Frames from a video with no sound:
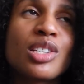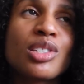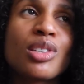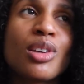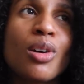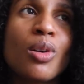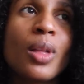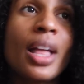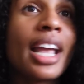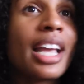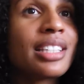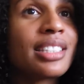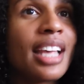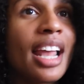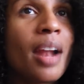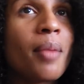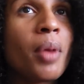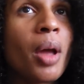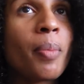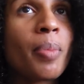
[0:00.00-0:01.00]
So like I said,
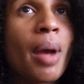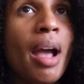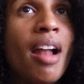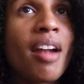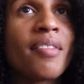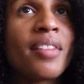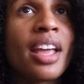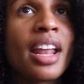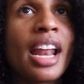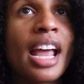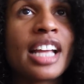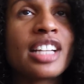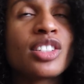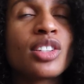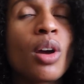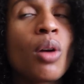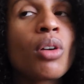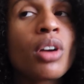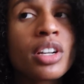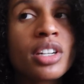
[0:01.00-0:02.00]
I'm not proud of it. I
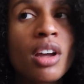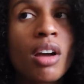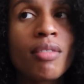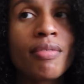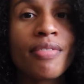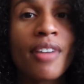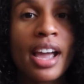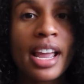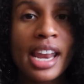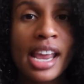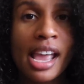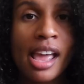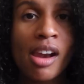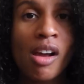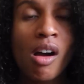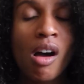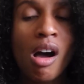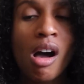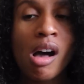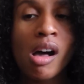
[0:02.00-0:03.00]
don't condone fighting at
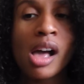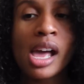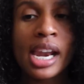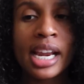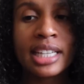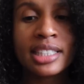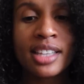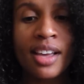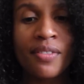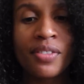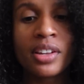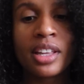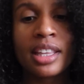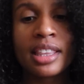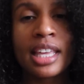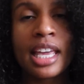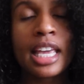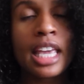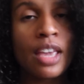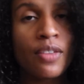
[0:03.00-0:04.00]
all, and I definitely
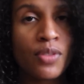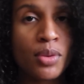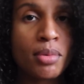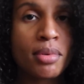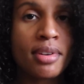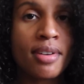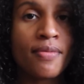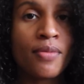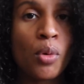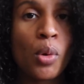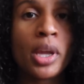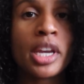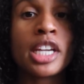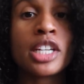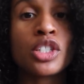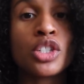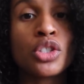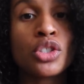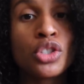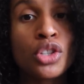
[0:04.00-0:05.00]
think if you can avoid
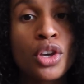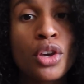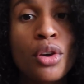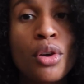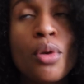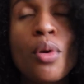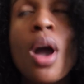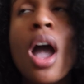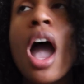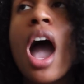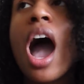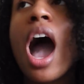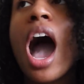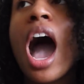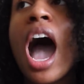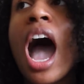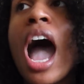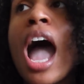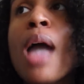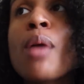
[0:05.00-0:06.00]
it, do.
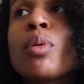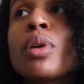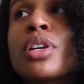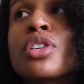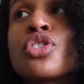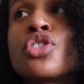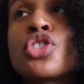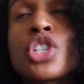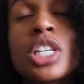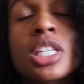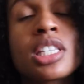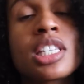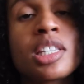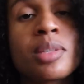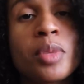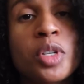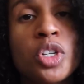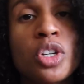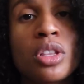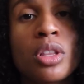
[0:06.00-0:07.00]
I was just as
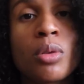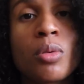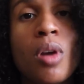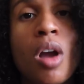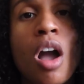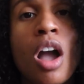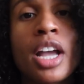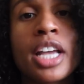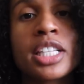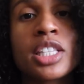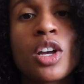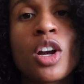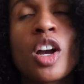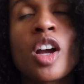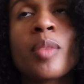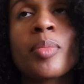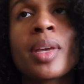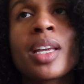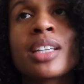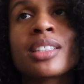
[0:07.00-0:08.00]
much in the wrong as
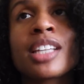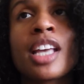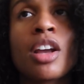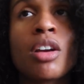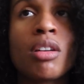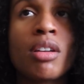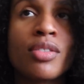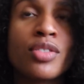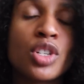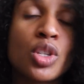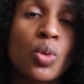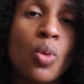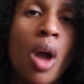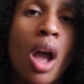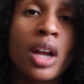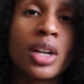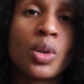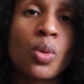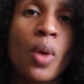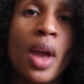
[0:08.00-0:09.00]
her, because I could have just
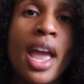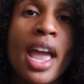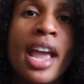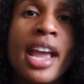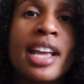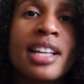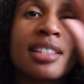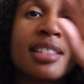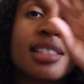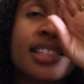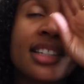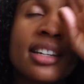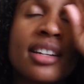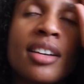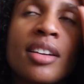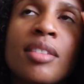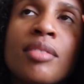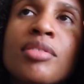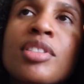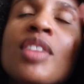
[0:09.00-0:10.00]
walked away instead
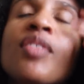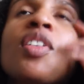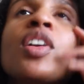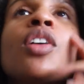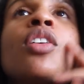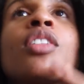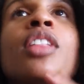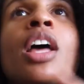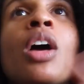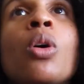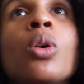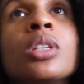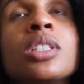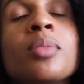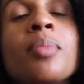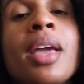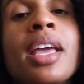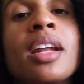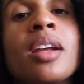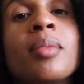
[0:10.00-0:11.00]
of giving her that
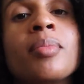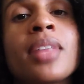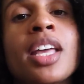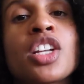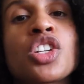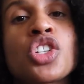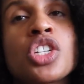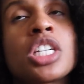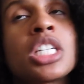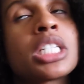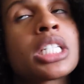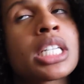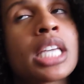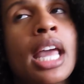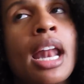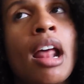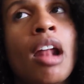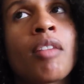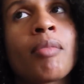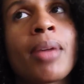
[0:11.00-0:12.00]
ultimatum that she needed to
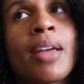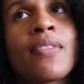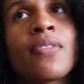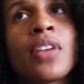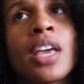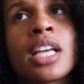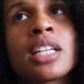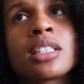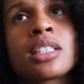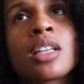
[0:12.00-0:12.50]
get out of my face.